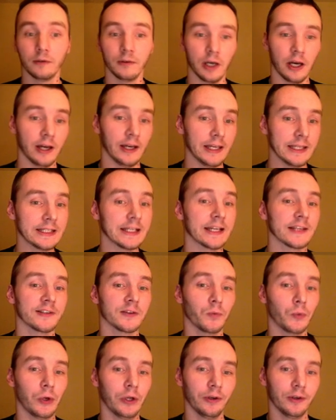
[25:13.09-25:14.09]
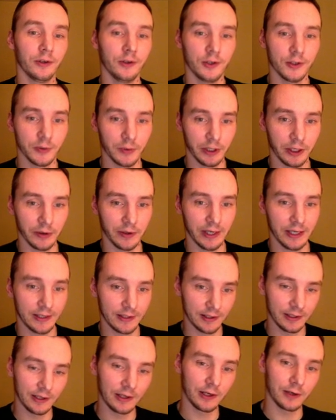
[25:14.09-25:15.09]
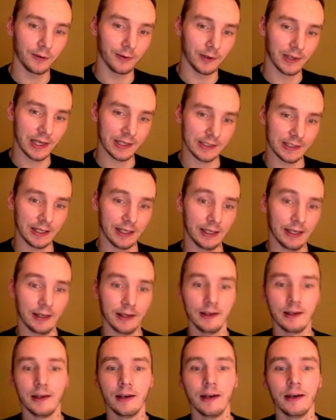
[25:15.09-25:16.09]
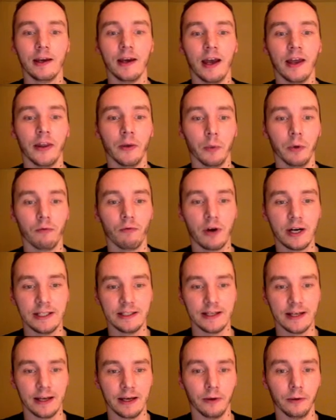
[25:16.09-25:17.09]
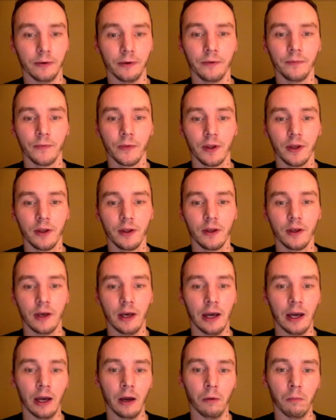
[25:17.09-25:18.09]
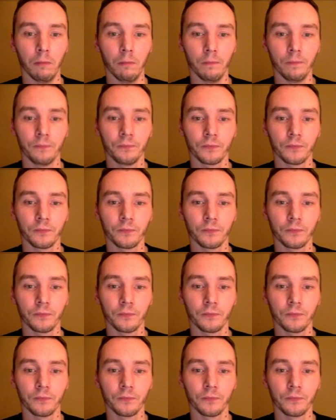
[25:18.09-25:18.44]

i is less than 1. So we go ahead, we get to here, and then we write down um,